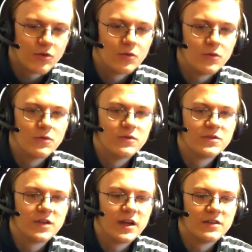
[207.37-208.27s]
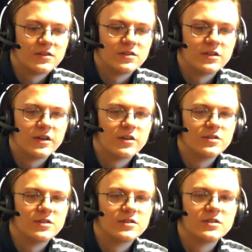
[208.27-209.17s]
hooves gains
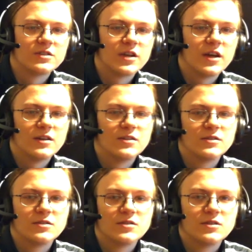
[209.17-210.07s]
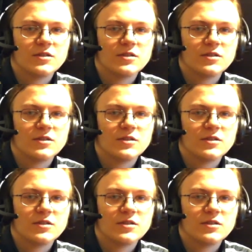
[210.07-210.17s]
intelligence, and